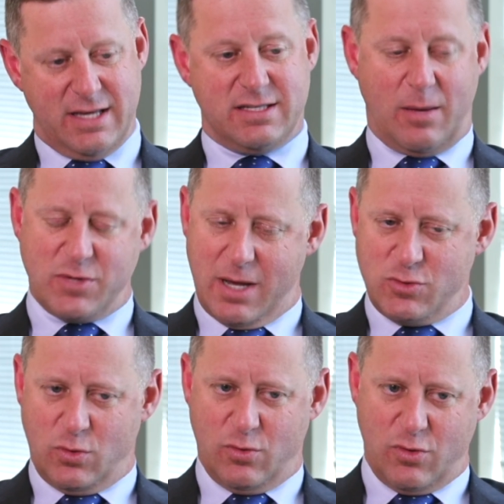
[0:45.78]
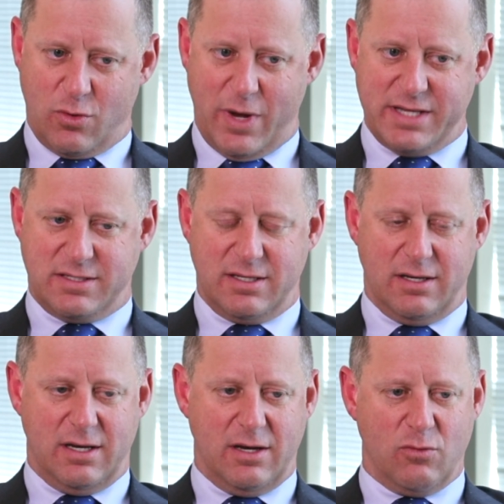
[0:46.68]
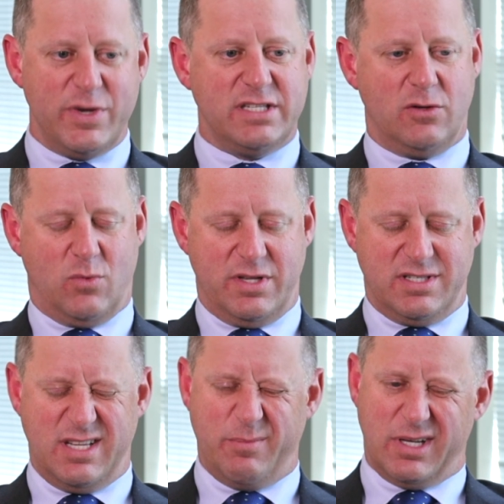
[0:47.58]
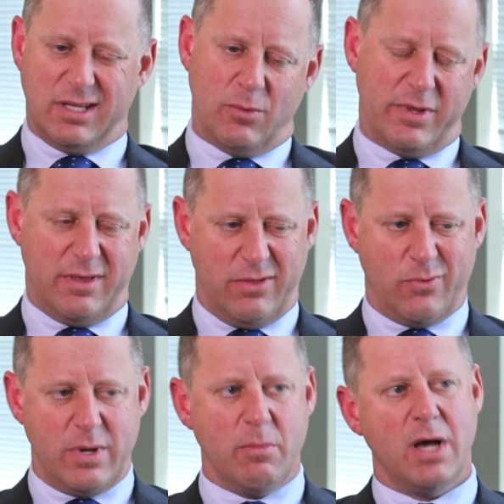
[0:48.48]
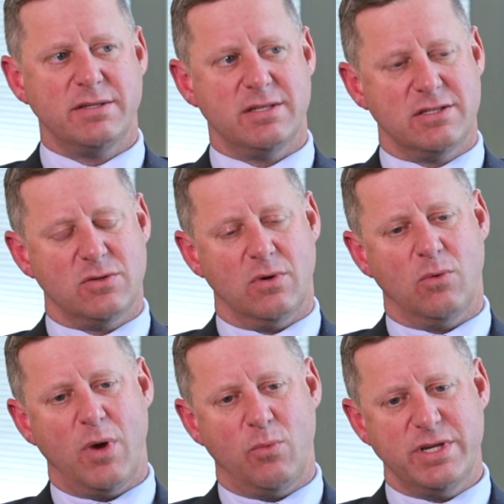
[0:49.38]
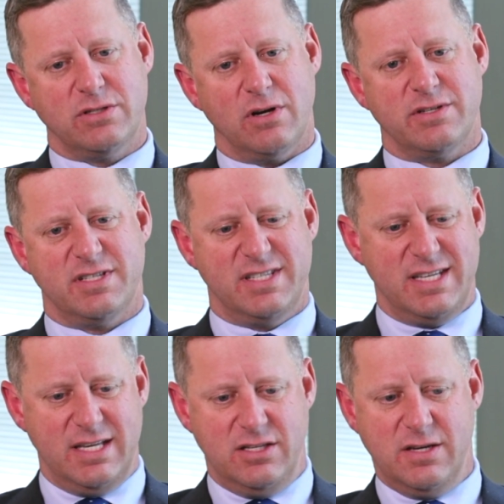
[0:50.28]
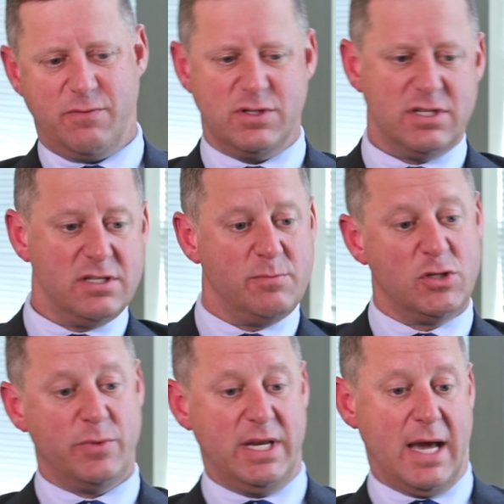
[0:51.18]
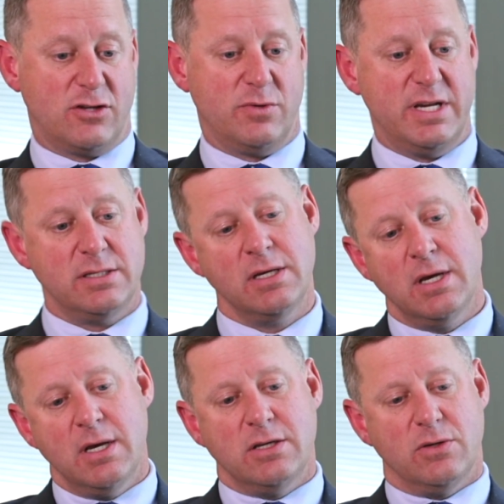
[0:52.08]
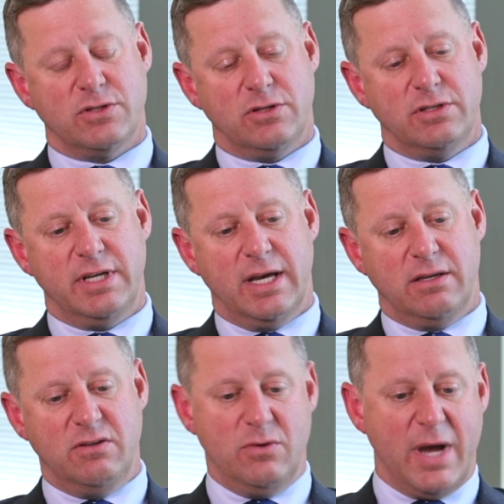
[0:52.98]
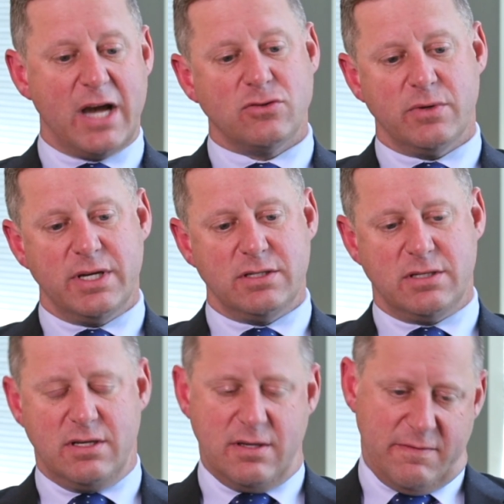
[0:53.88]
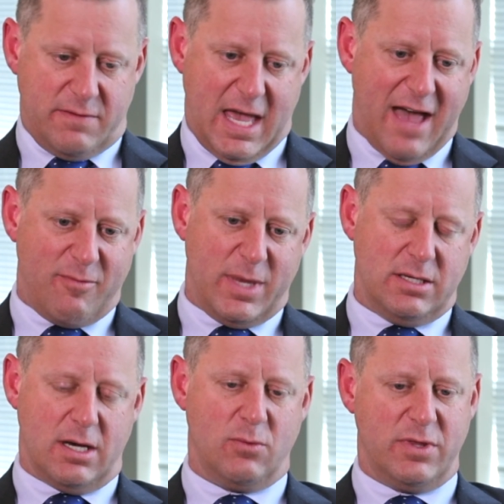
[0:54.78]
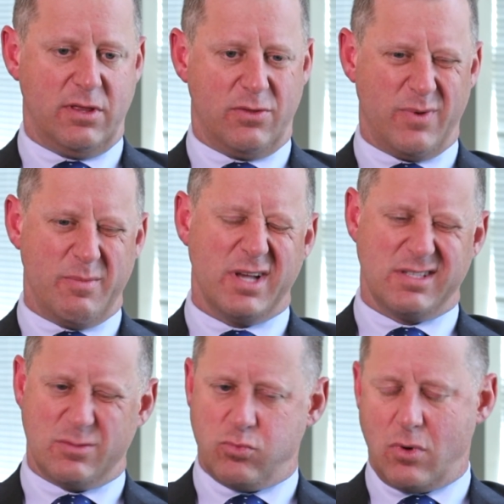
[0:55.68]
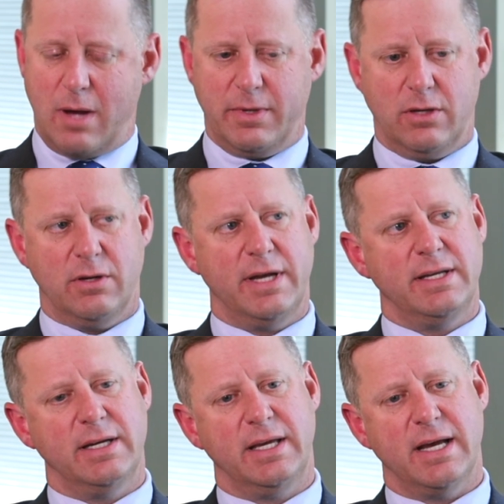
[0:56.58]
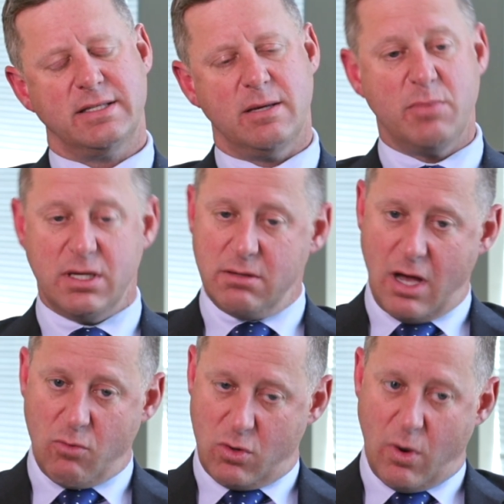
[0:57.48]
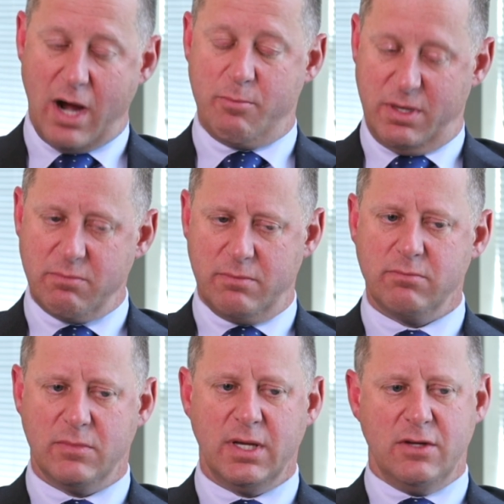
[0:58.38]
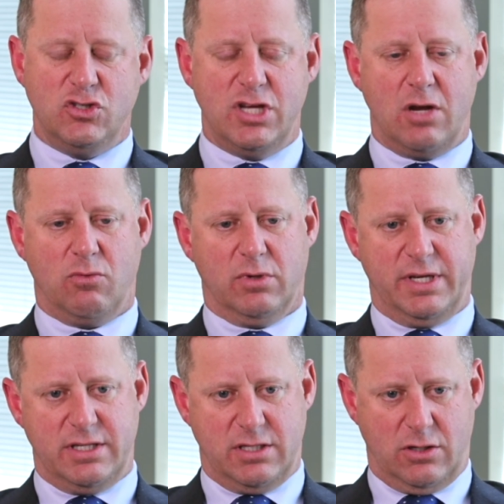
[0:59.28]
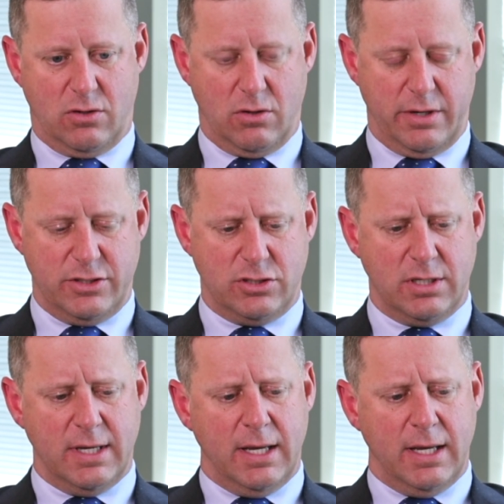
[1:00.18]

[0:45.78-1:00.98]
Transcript: Sometimes we'll request recent ones. Typically within 3 months is sort of when we start to see differences between x-rays. So it's good to get new x-rays. If they haven't been done within 3 months, it's probably a good idea to get some, but not required, but generally it's encouraged.